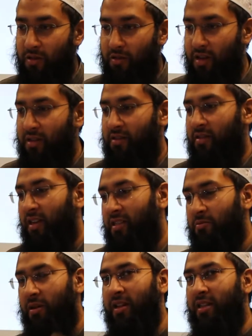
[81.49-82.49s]
Okay, so
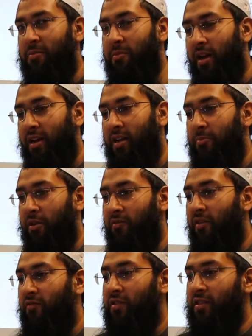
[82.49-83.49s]
that's why there's some academic
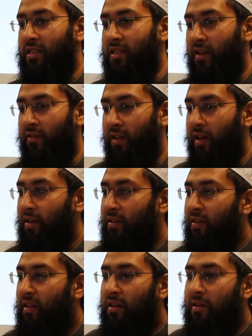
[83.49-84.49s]
references out there,
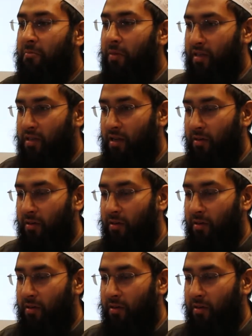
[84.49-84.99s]
but